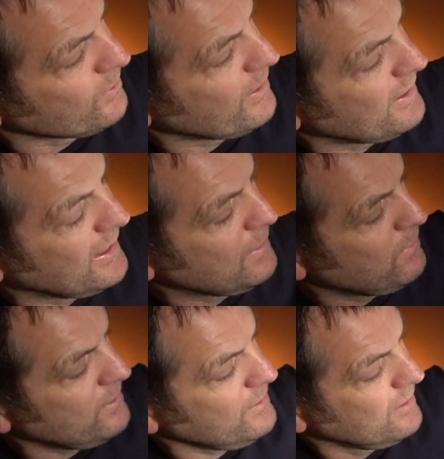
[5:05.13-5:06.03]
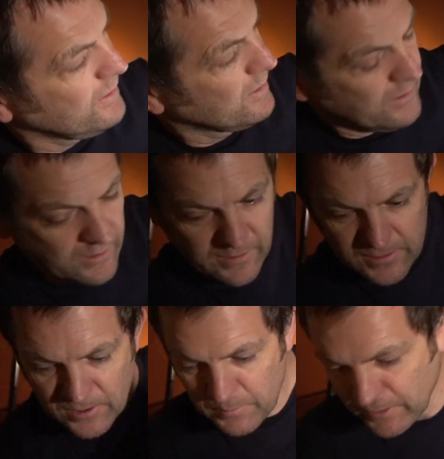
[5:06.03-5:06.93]
Red label.
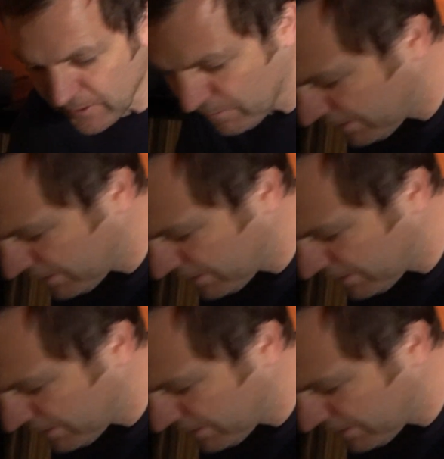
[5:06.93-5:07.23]
It's going to be a good